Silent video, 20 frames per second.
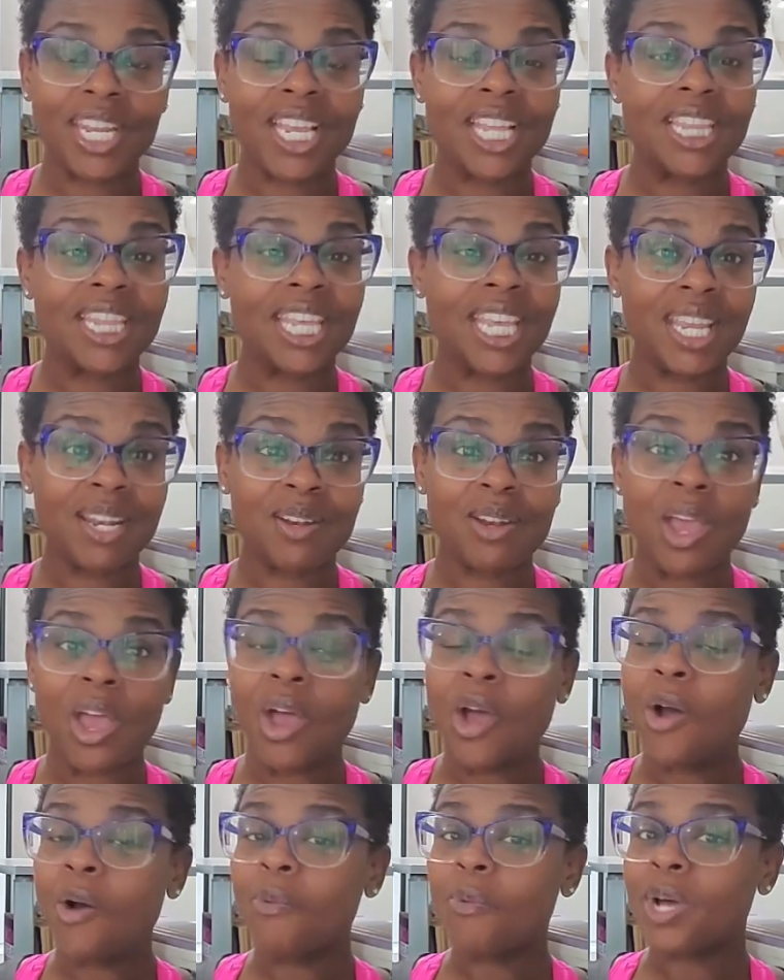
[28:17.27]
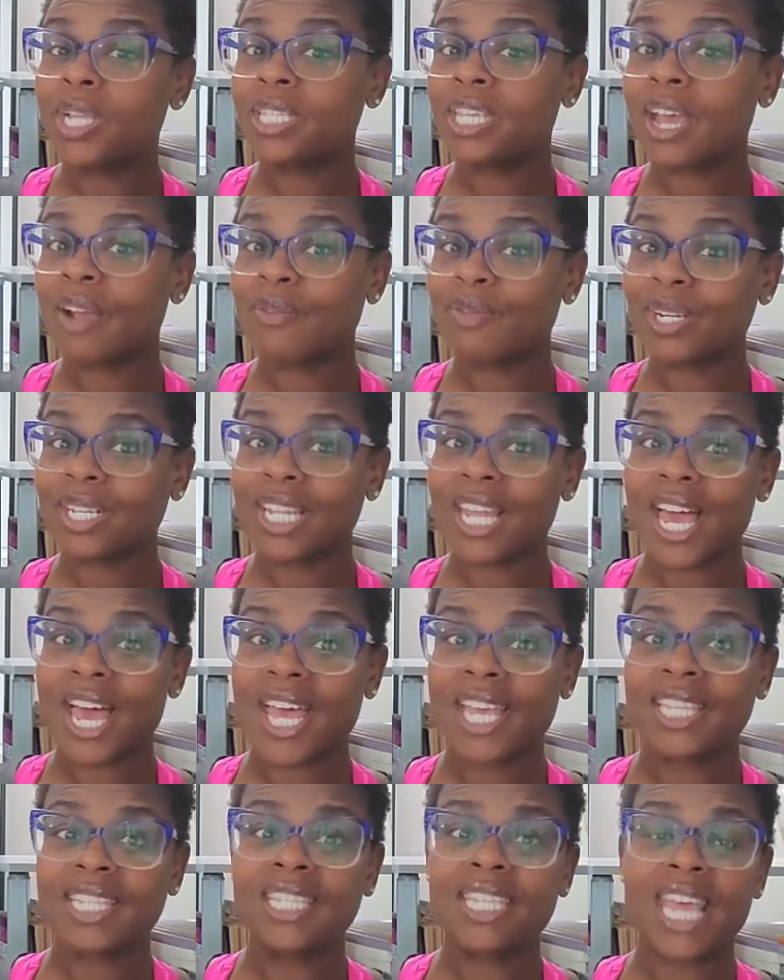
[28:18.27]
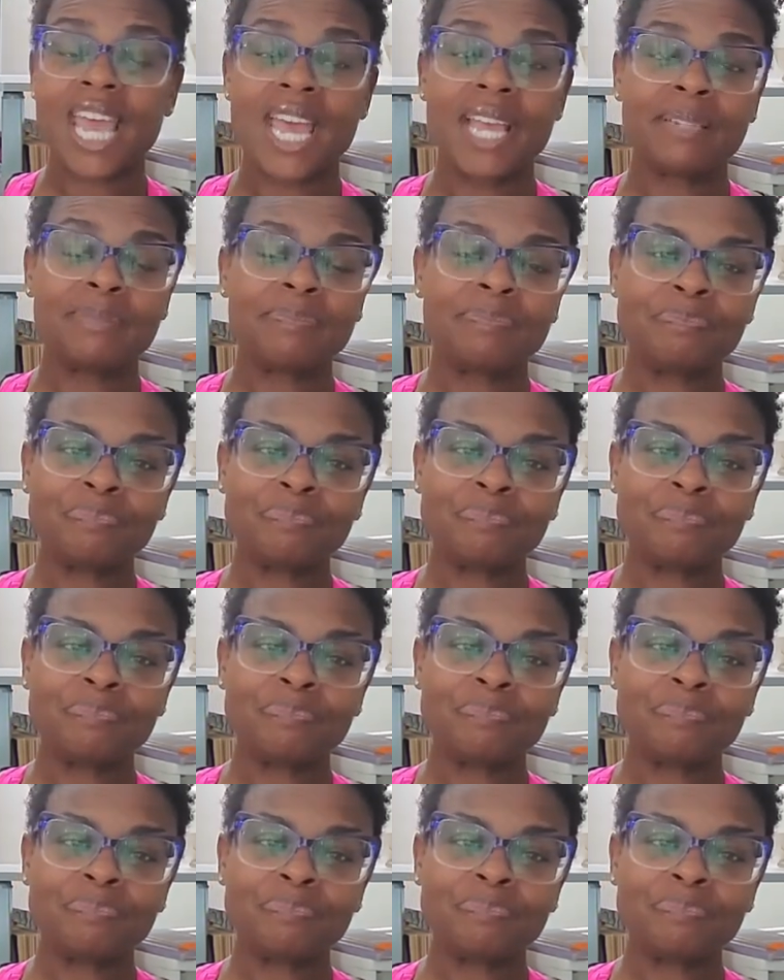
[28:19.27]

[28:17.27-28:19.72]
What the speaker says: And then once I realized that,